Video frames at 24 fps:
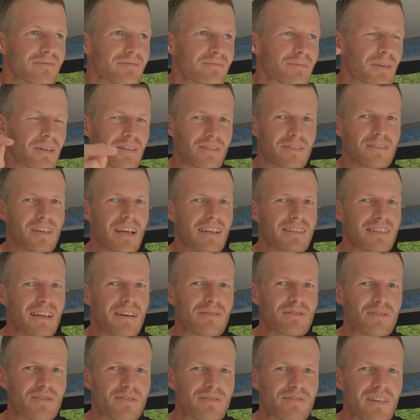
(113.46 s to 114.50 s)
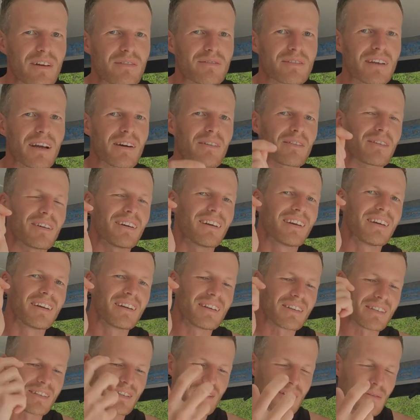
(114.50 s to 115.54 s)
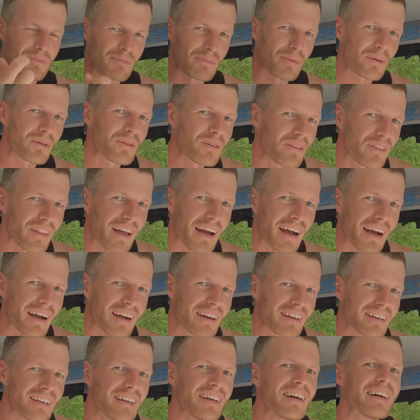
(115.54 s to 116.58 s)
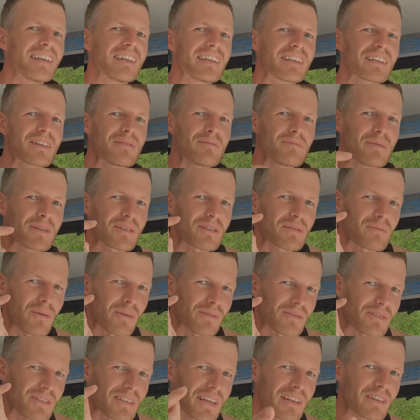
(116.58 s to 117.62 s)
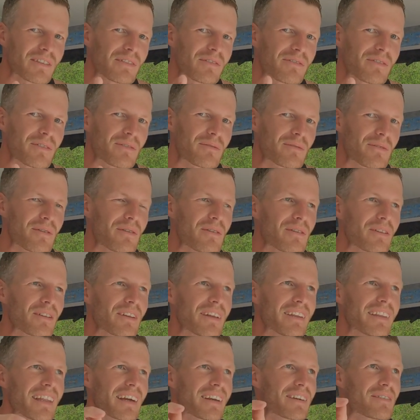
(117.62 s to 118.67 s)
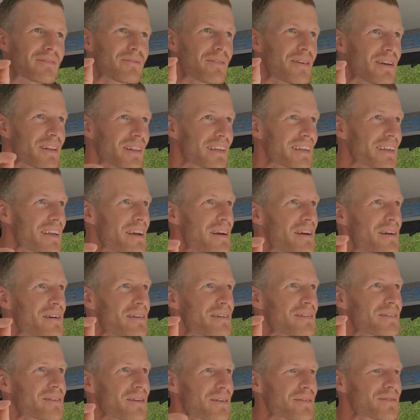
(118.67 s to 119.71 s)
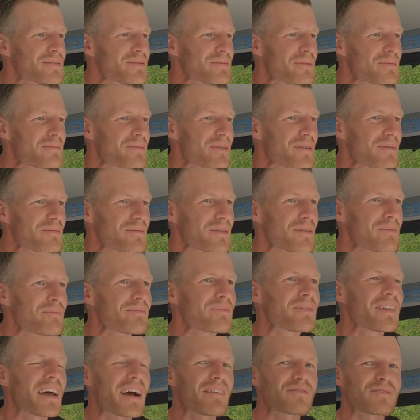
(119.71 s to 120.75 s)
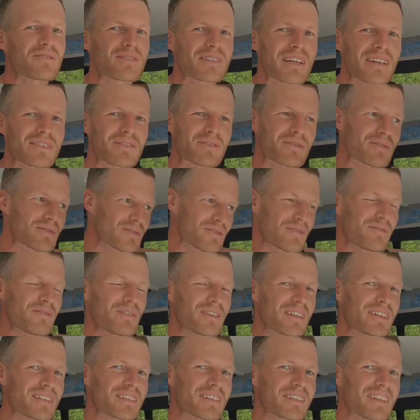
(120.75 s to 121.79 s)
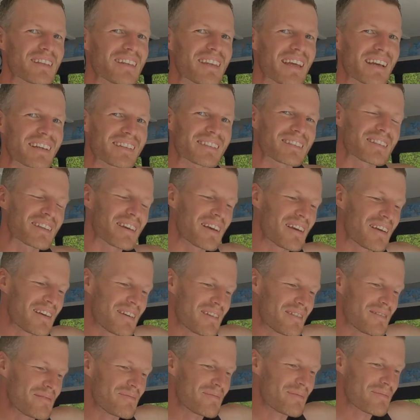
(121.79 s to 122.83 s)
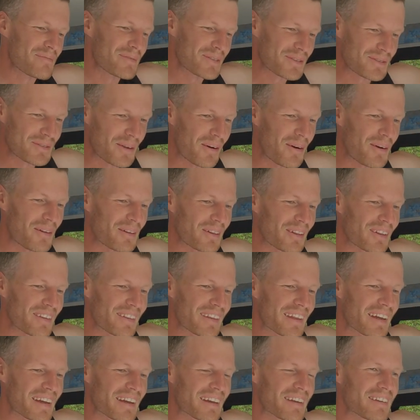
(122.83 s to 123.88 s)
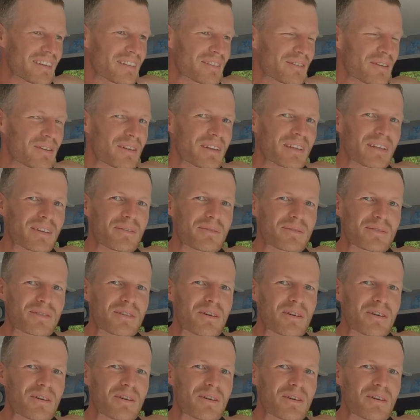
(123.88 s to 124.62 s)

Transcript: because as I've just found out, you can pull that and it can be towards the end of the roll and that can really cause you a problem. I've just had to shuffle into the next stall there. Luckily there was